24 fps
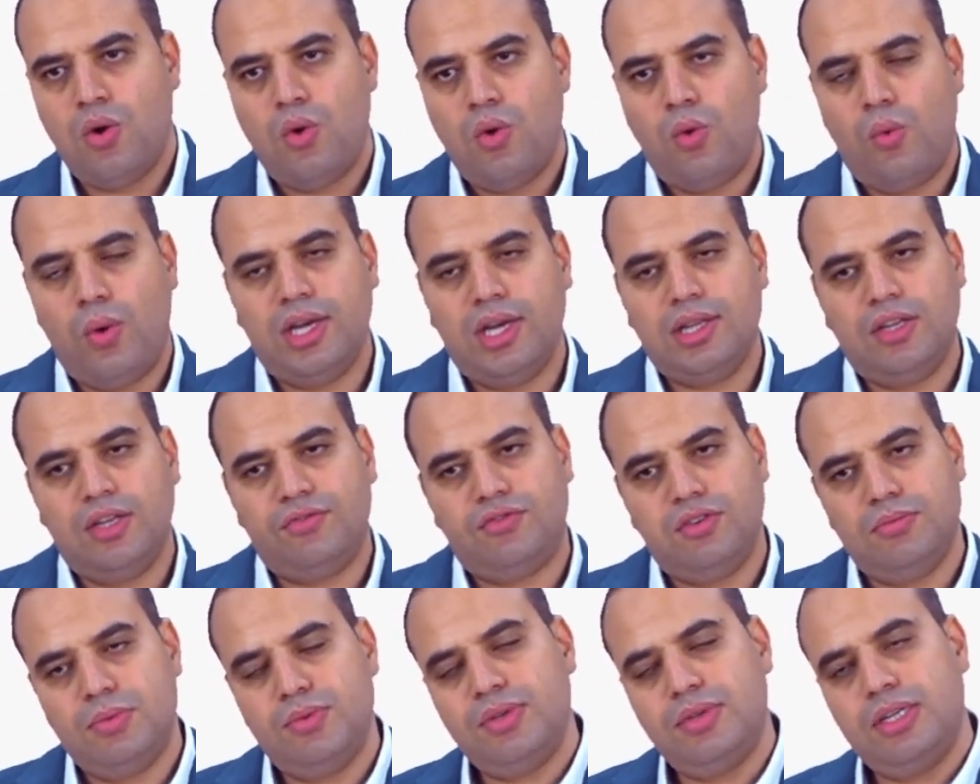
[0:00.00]
While if
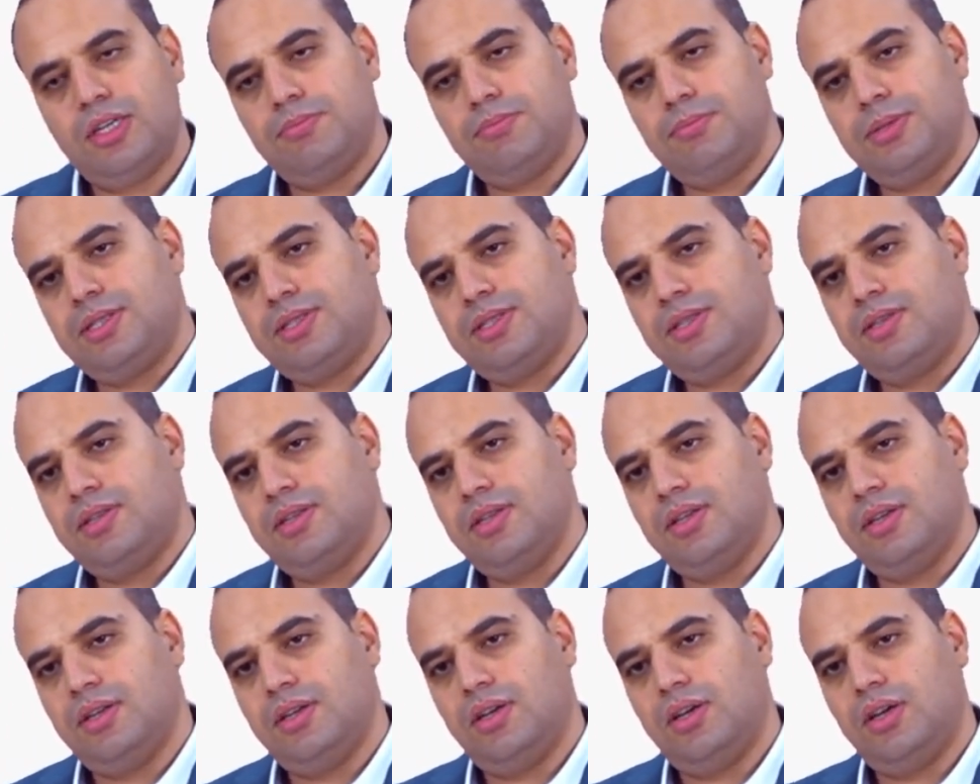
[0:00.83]
we move a little bit
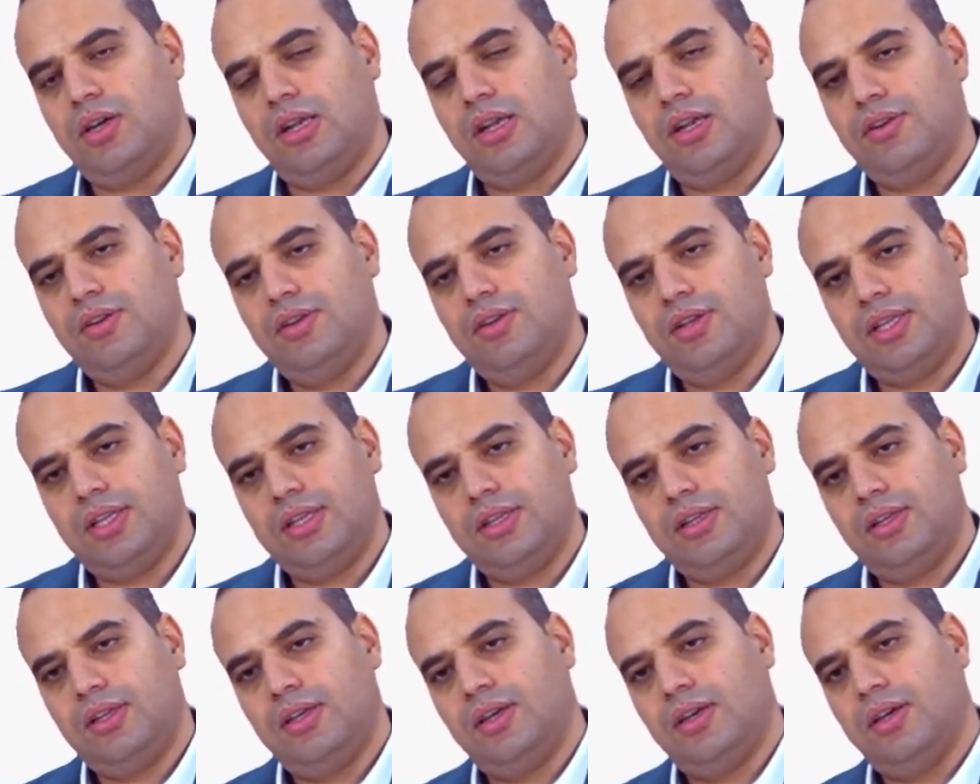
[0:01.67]
along
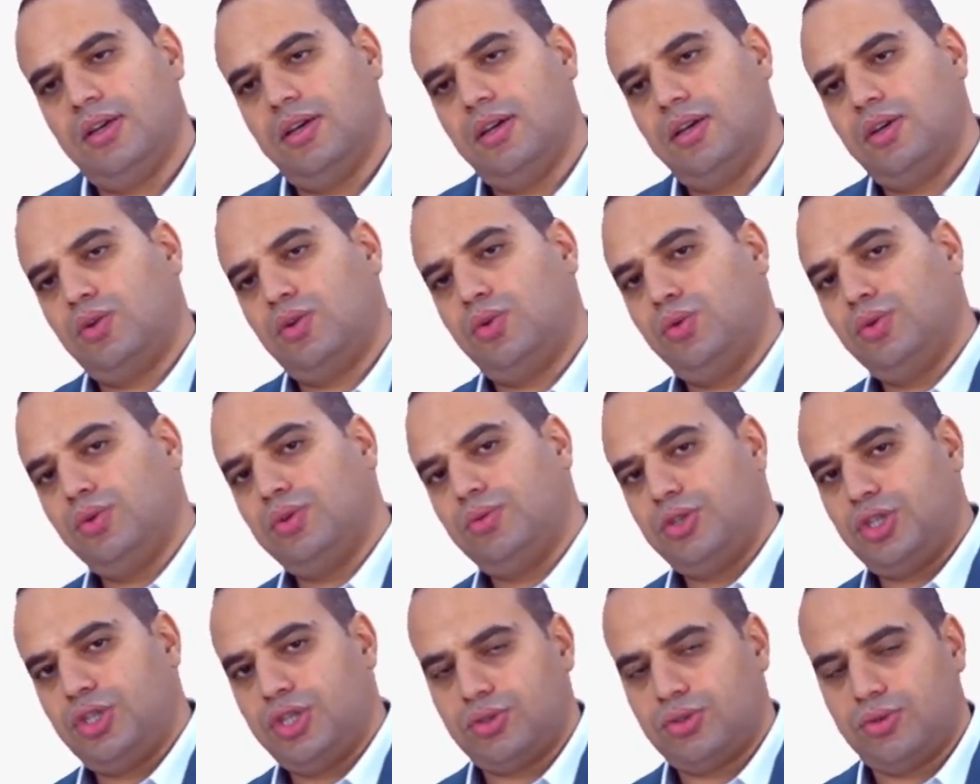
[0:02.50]
the chord,
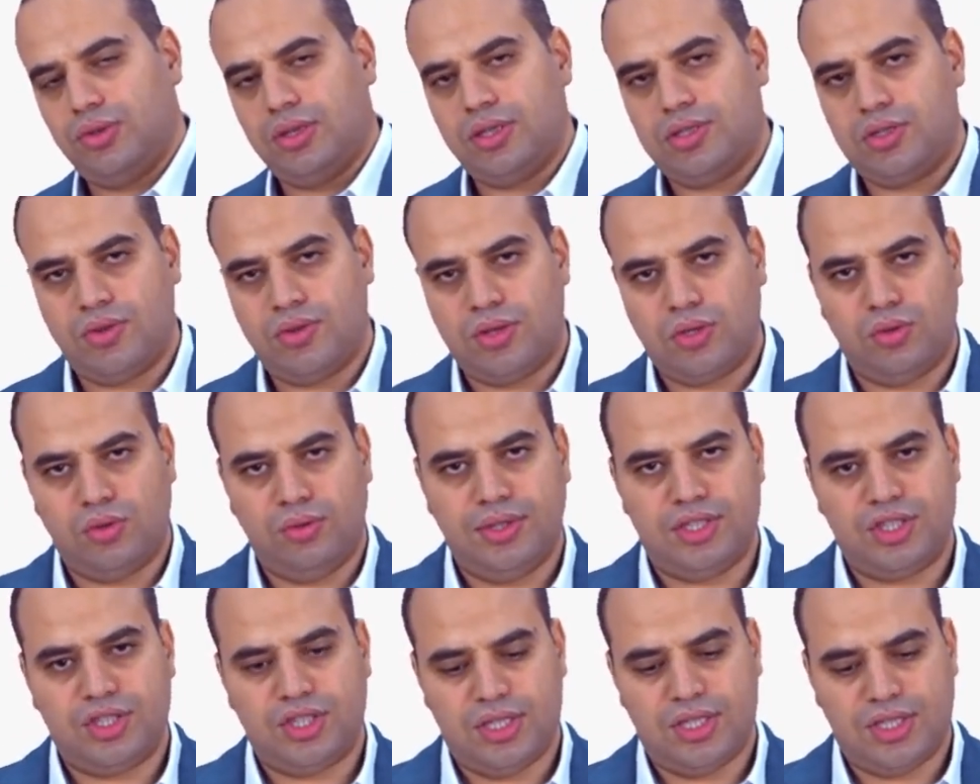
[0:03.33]
which is called, so the
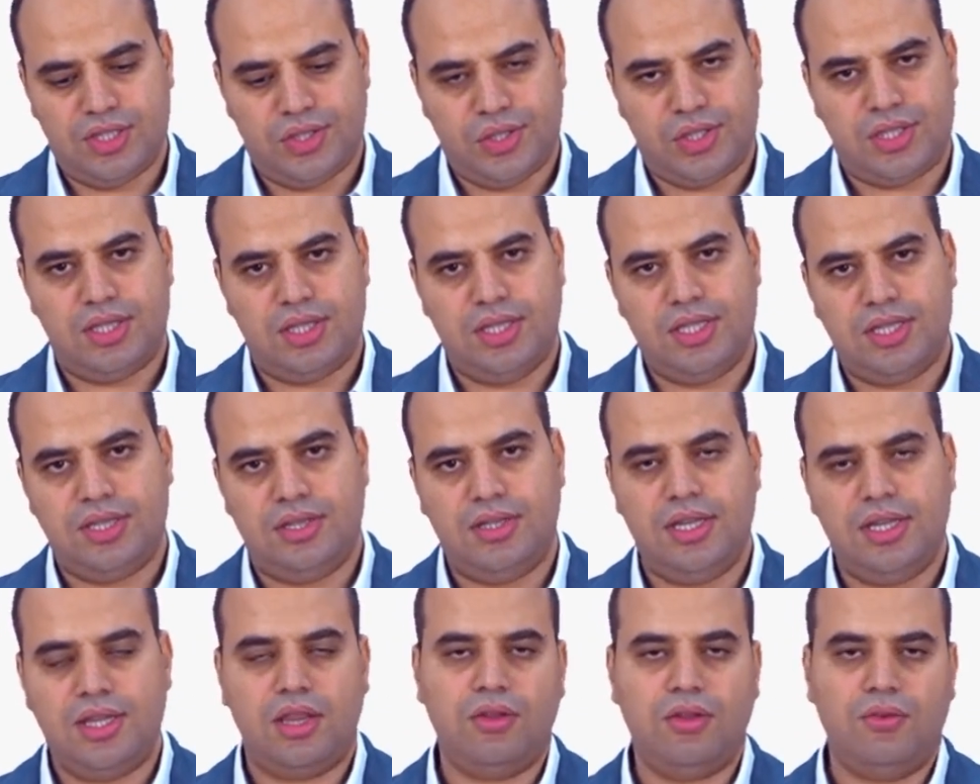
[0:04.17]
chord is this
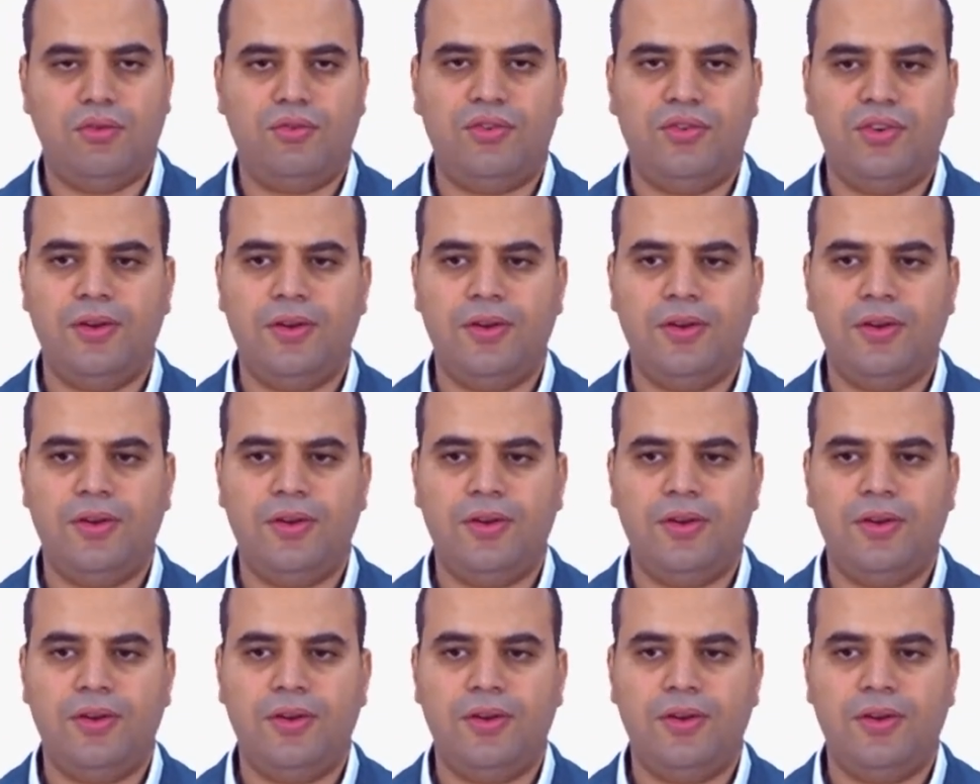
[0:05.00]
dent of